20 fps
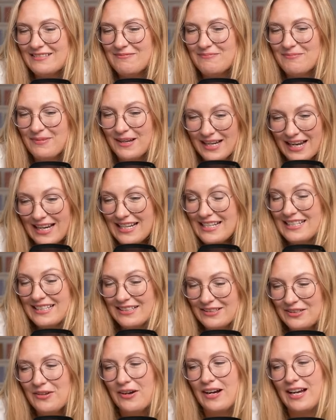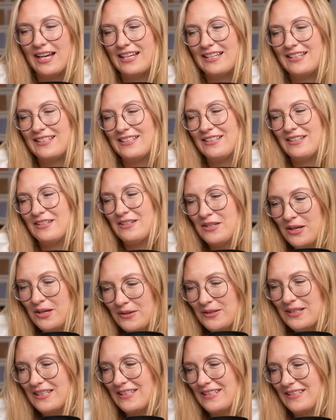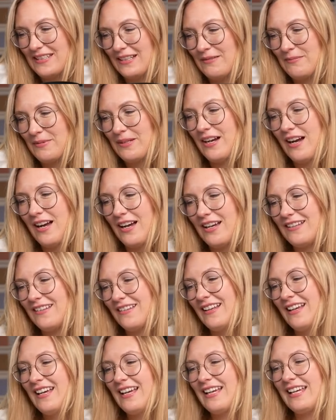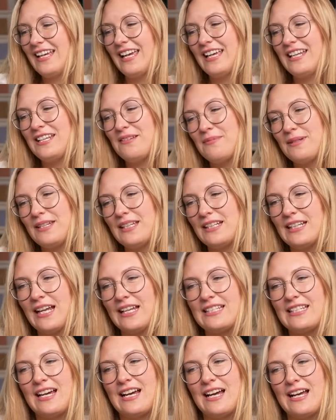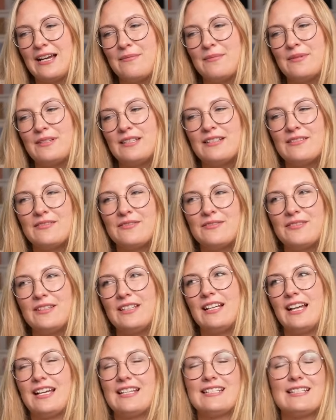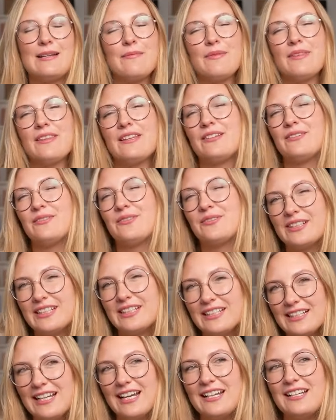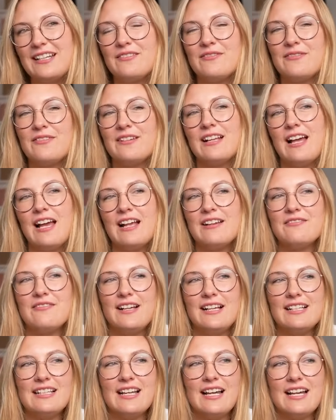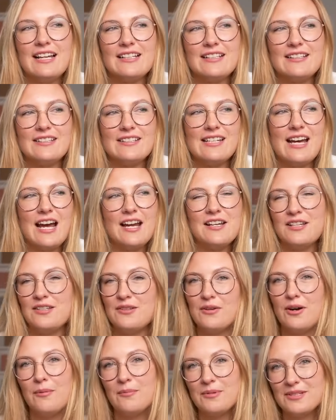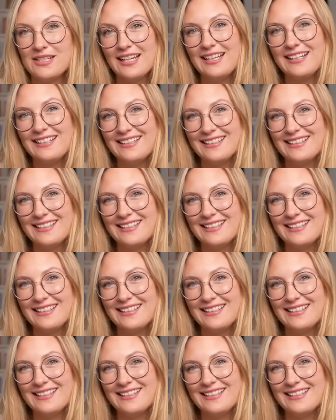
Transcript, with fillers: but I didn't quite notice it because KDP at that time didn't feel like something real yet. It, feel, it felt like a shiny new object